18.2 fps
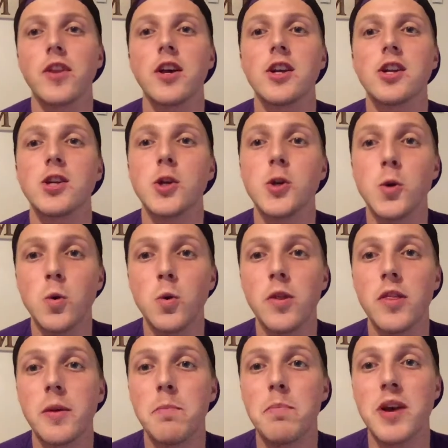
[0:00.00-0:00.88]
to
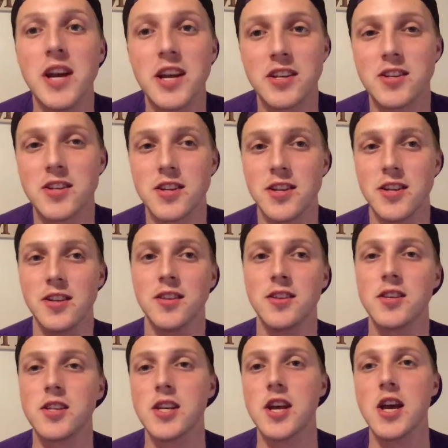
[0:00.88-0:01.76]
the
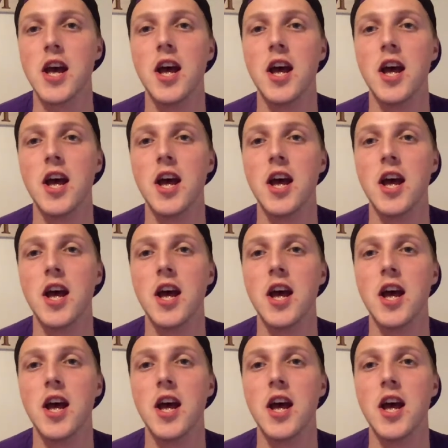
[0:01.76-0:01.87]
Pistons.